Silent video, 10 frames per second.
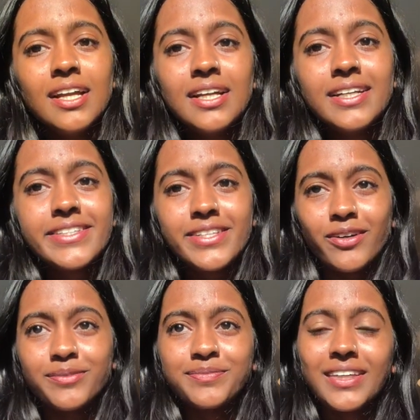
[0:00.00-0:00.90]
So,
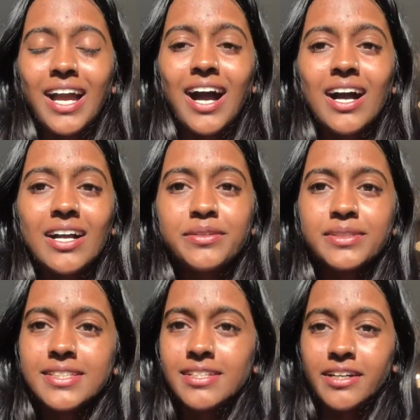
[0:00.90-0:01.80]
I
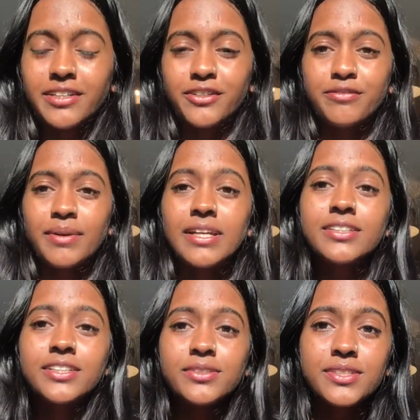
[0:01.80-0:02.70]
will start off by
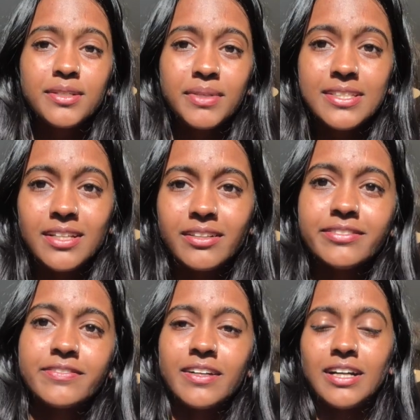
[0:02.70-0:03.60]
introducing
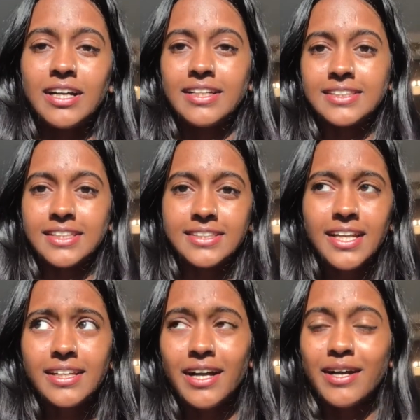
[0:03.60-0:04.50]
myself. As I
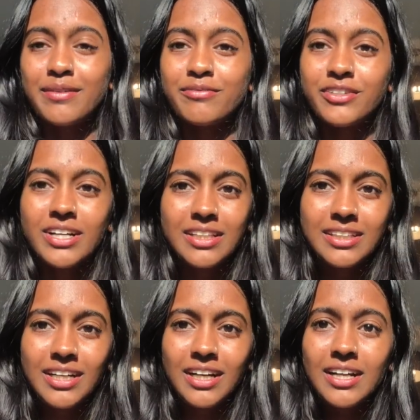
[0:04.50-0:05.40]
said, I'm
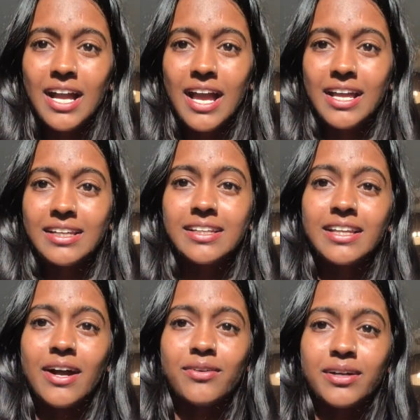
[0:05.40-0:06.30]
Varalika and
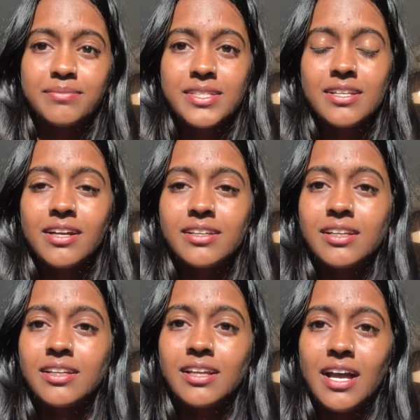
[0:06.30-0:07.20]
now I'm
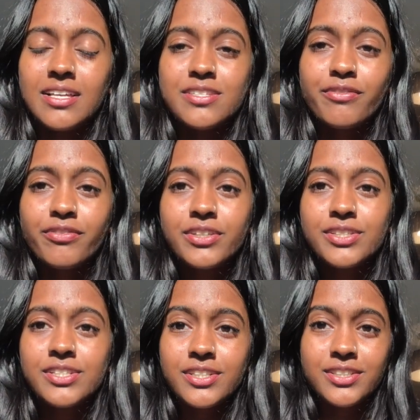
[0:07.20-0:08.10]
studying as a
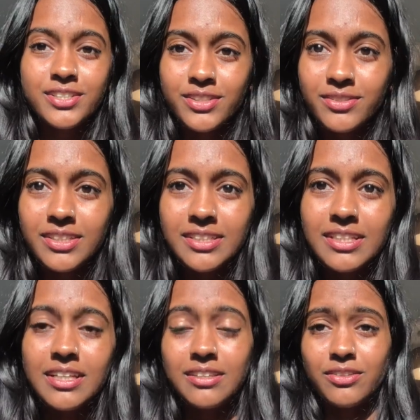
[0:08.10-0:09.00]
first year student
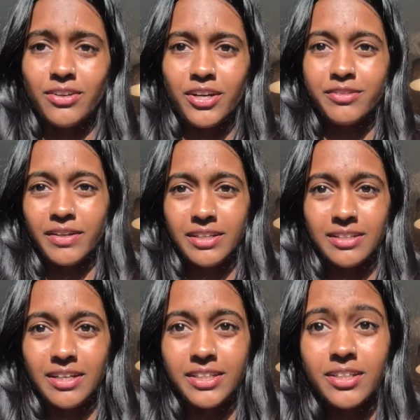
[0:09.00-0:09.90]
in the Royal
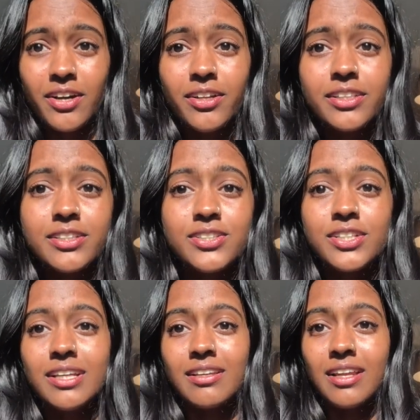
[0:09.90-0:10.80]
Veterinary College
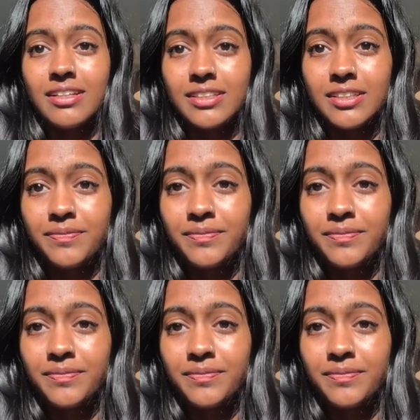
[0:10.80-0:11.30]
in London.